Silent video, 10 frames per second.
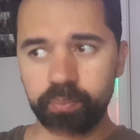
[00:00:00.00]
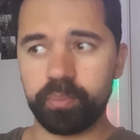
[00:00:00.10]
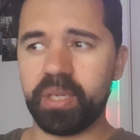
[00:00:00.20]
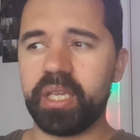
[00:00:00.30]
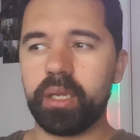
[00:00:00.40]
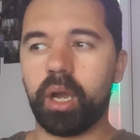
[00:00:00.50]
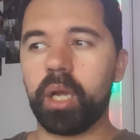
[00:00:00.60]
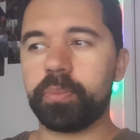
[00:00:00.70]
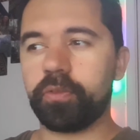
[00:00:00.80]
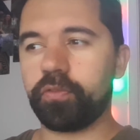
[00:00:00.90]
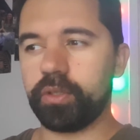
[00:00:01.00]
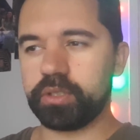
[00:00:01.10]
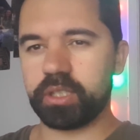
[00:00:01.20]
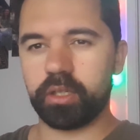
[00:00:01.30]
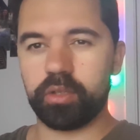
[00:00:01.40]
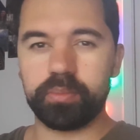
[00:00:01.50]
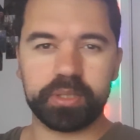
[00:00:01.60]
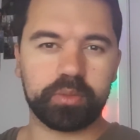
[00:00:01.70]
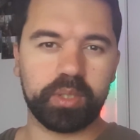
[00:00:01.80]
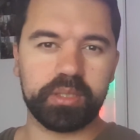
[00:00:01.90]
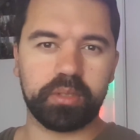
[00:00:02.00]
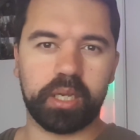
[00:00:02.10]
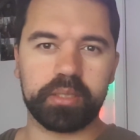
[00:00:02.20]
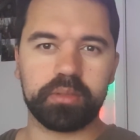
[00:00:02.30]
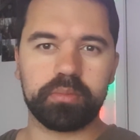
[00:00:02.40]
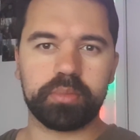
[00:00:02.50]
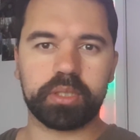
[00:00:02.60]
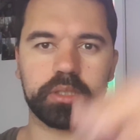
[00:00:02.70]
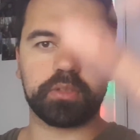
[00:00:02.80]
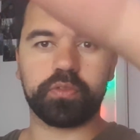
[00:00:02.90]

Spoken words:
Me, I prefer to go in between, because